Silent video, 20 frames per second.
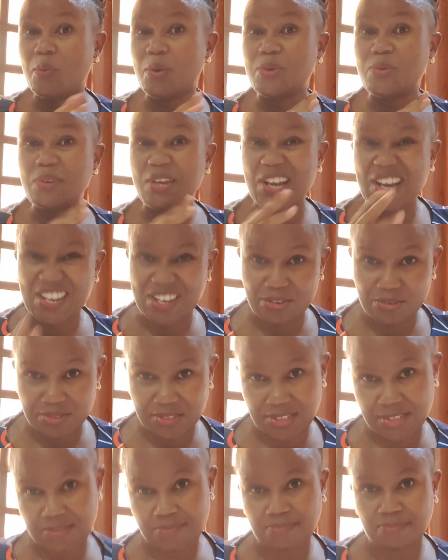when we are
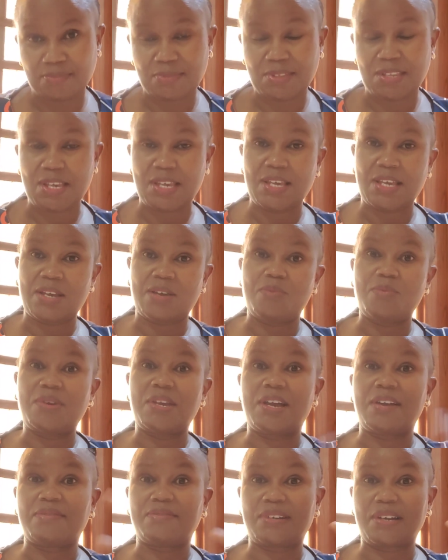adults.
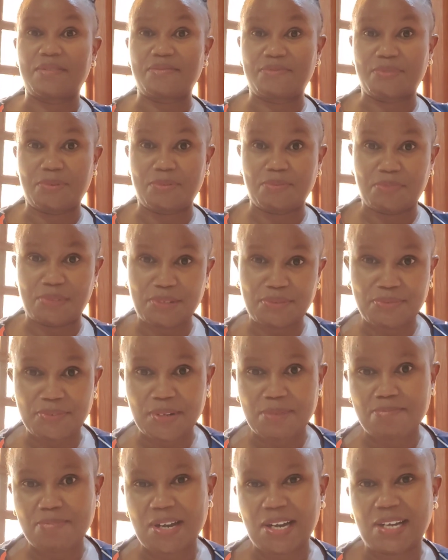We have come from
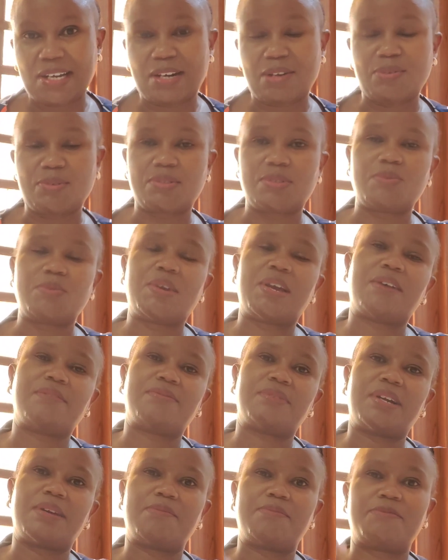different backgrounds. We
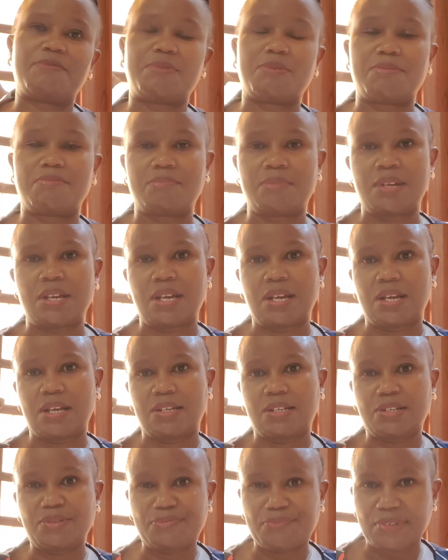have come from
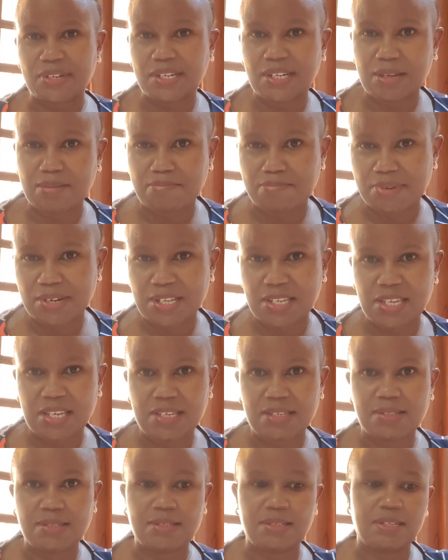different
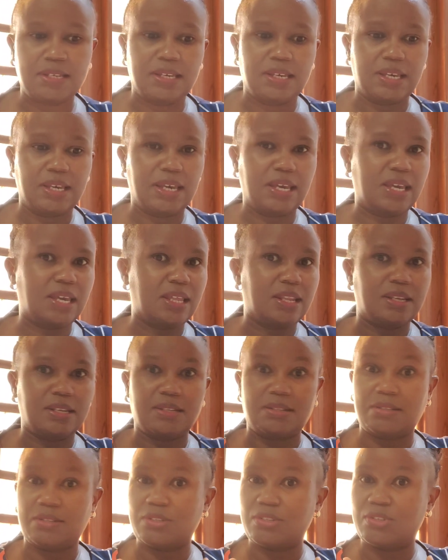upbringings.
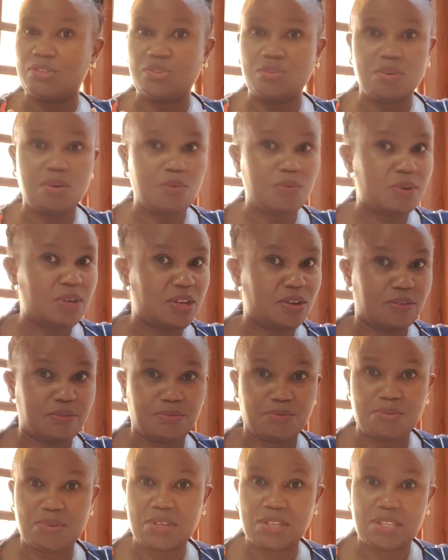And your way
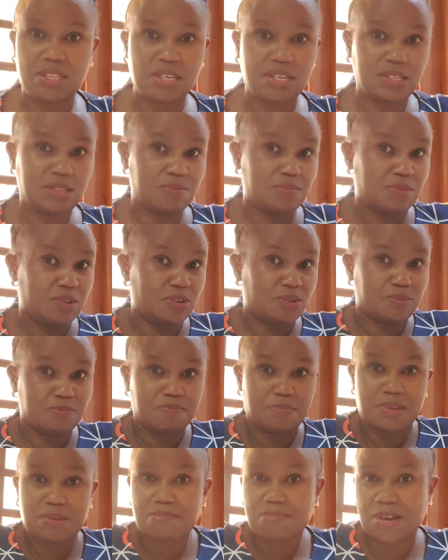of doing things may
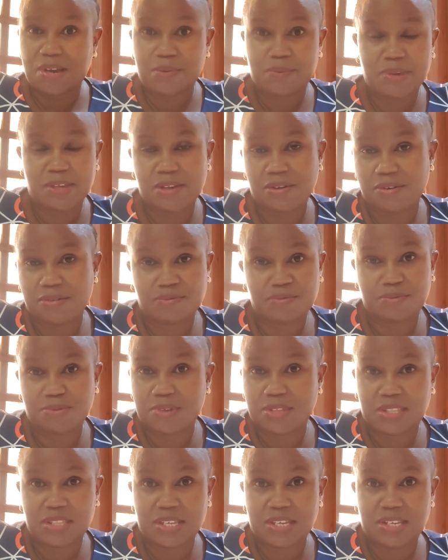not be my way of
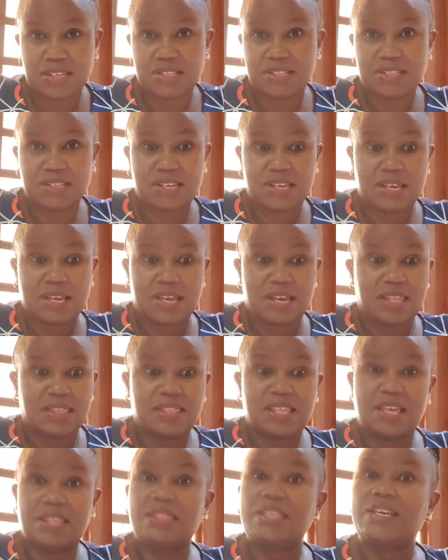doing things.
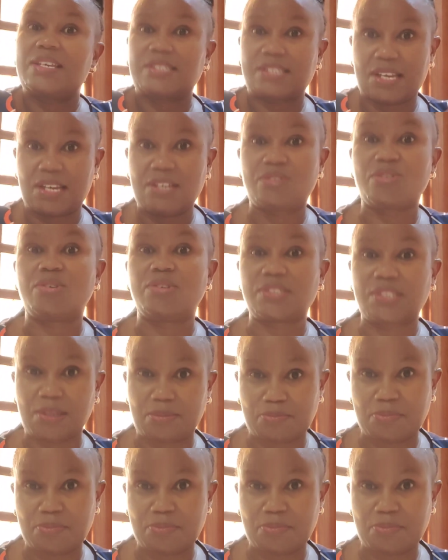There are things I don't